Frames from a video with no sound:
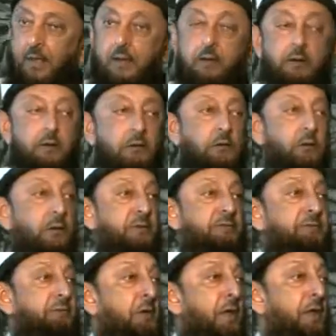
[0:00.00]
The US
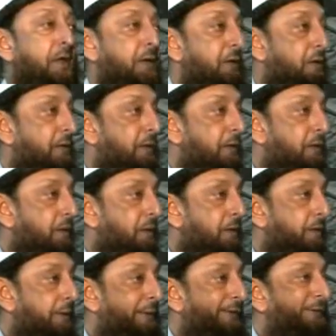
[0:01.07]
dollar
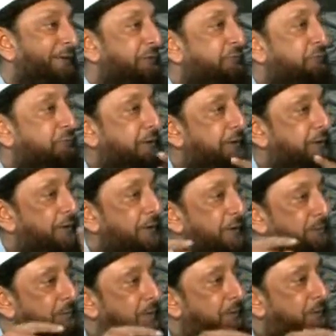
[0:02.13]
is
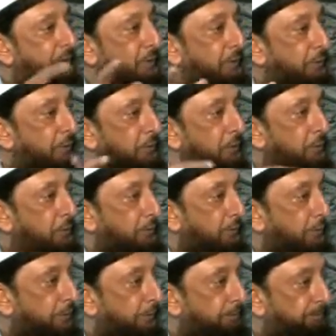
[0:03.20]
redeemable in
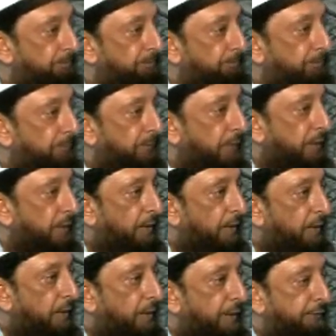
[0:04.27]
gold
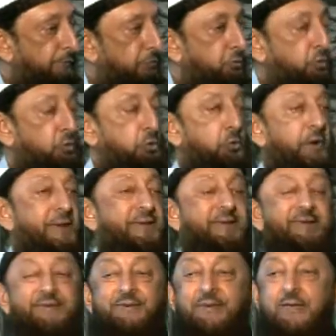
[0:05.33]
at
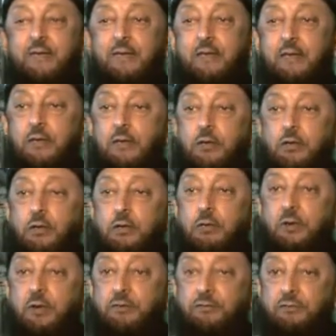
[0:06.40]
20
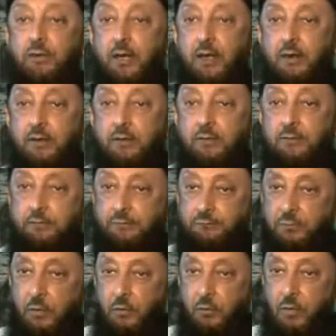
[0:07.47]
US dollars
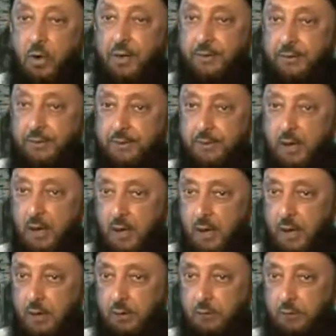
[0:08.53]
for 1
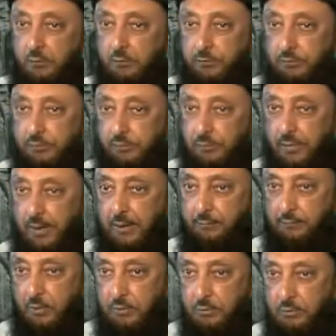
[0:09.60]
ounce
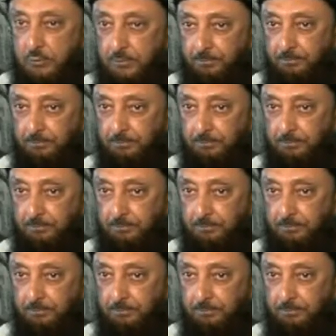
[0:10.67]
of gold.